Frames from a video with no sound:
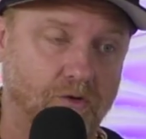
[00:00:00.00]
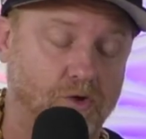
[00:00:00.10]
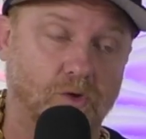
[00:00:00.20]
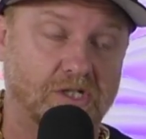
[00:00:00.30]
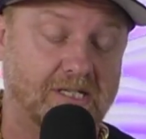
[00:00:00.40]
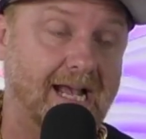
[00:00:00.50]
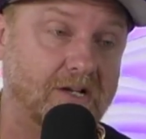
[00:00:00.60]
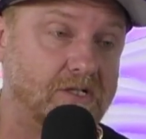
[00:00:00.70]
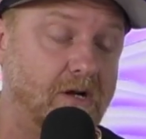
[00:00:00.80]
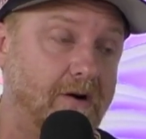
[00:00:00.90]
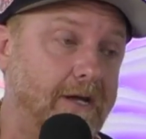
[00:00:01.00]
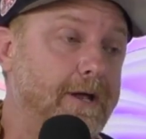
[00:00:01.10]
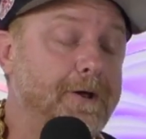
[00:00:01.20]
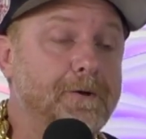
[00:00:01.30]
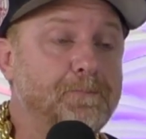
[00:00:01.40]
or Georgia Tech, sorry,
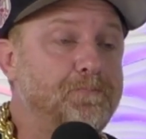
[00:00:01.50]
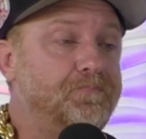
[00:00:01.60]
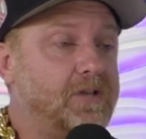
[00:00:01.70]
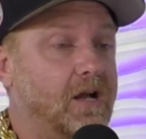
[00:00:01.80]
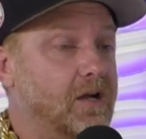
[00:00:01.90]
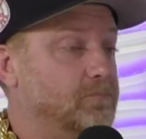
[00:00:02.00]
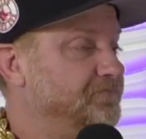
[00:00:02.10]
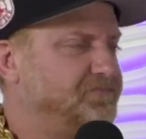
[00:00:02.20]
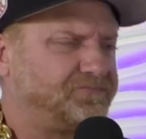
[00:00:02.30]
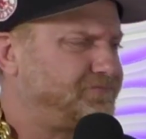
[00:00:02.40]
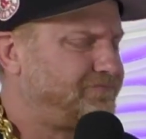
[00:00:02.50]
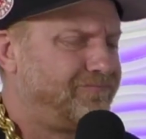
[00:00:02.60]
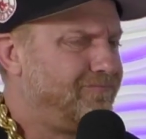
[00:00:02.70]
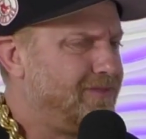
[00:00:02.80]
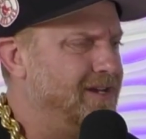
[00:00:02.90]

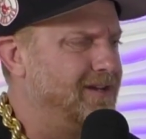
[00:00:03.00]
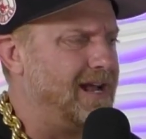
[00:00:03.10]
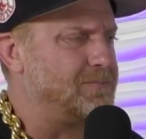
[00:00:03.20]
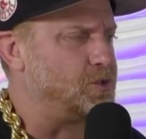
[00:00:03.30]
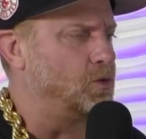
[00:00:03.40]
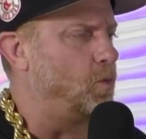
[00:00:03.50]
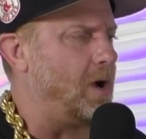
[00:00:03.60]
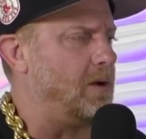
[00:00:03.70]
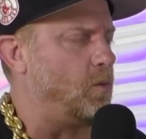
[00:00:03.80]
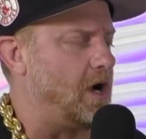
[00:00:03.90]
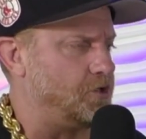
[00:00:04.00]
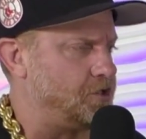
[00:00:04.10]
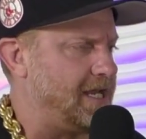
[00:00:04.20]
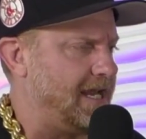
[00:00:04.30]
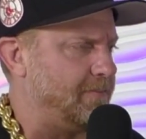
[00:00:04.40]
in an absolute
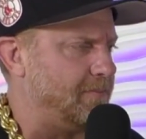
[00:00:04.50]
whitewash game.